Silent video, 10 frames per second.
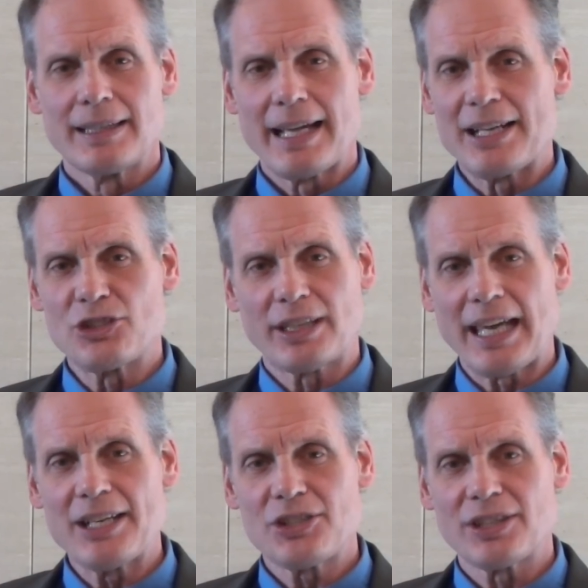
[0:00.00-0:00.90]

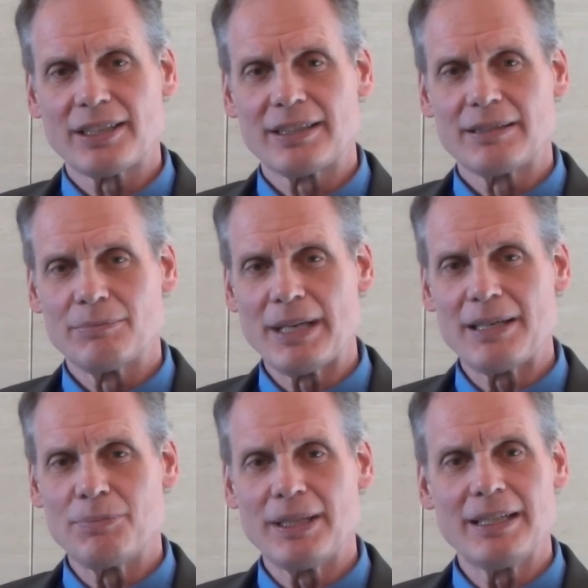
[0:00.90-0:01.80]
education
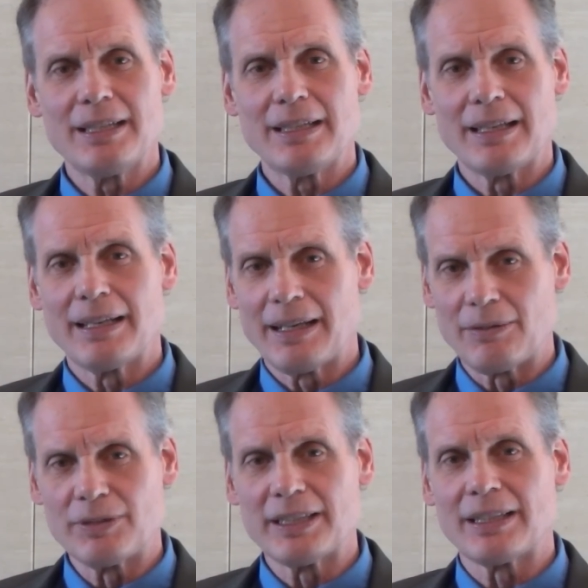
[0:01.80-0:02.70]
may be a
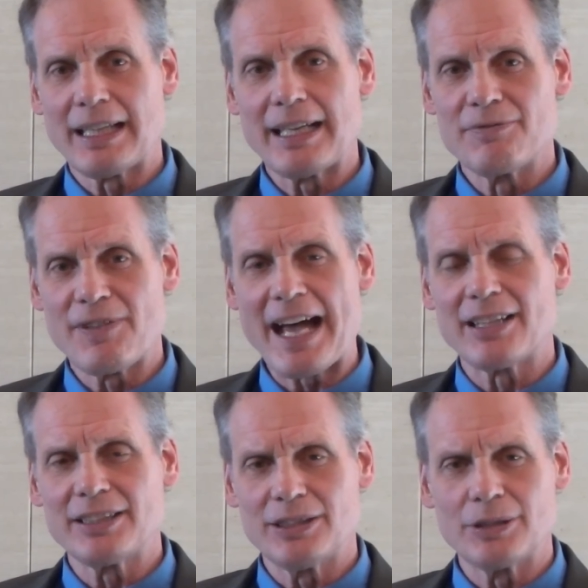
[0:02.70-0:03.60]
real
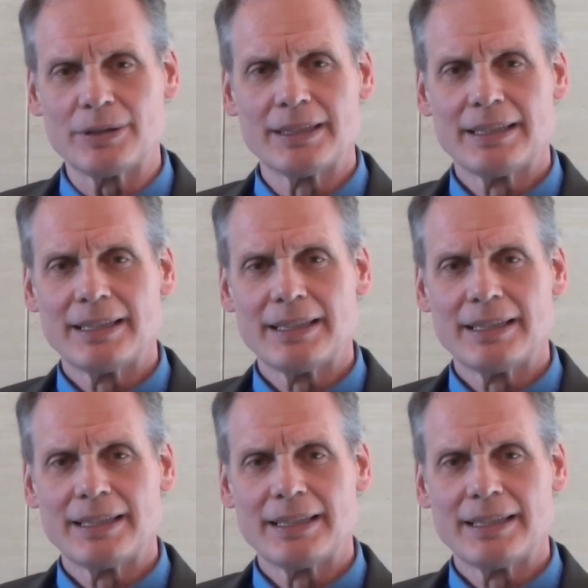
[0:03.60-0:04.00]
value,